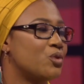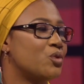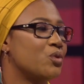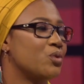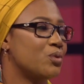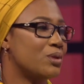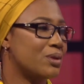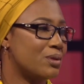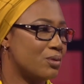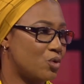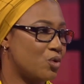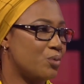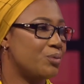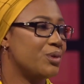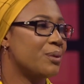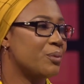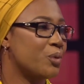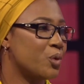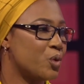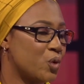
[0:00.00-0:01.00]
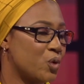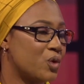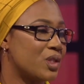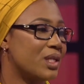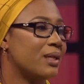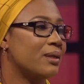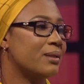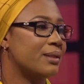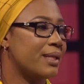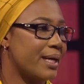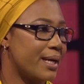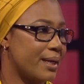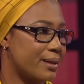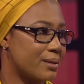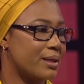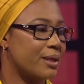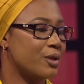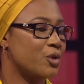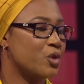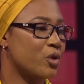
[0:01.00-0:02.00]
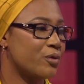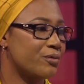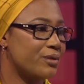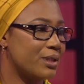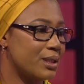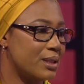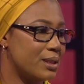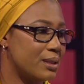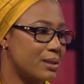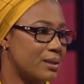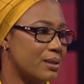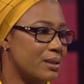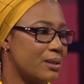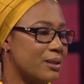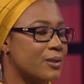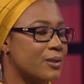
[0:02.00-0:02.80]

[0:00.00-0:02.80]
to be able to tell the extent of the disease.